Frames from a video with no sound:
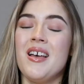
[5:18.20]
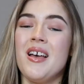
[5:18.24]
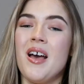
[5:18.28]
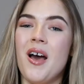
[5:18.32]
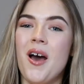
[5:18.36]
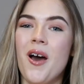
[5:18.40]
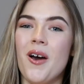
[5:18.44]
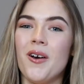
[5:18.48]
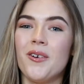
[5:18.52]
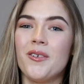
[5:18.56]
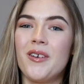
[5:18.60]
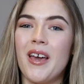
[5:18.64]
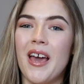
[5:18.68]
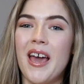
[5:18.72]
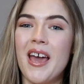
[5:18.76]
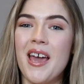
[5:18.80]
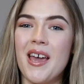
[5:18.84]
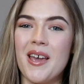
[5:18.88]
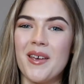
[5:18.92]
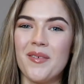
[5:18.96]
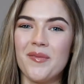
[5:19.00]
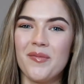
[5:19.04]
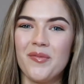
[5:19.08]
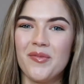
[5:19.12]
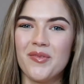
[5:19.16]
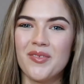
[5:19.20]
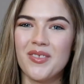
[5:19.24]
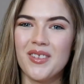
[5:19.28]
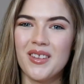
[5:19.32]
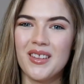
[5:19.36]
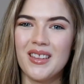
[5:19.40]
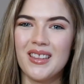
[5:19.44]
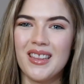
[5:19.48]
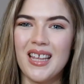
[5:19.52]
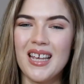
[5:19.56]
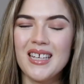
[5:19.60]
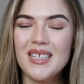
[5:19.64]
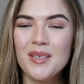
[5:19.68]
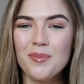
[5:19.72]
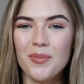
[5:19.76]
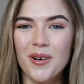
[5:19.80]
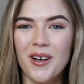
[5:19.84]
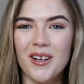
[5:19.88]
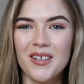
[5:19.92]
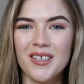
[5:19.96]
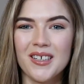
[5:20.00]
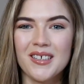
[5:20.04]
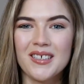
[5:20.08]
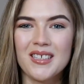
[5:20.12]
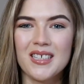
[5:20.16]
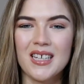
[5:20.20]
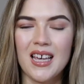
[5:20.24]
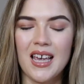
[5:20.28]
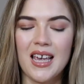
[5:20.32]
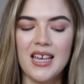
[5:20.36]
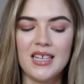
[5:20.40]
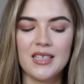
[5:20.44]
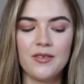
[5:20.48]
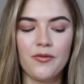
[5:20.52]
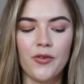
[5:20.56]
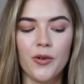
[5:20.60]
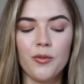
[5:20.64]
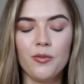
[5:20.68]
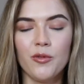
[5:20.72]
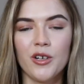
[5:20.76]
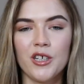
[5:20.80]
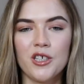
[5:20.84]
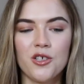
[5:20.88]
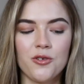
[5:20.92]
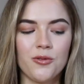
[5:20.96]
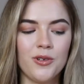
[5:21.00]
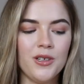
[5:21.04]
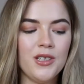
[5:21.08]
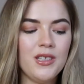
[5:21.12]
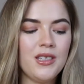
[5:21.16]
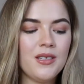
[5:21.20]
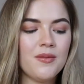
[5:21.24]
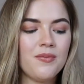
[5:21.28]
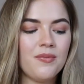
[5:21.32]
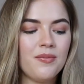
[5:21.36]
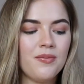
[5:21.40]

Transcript: Okay, this product is from Rituals.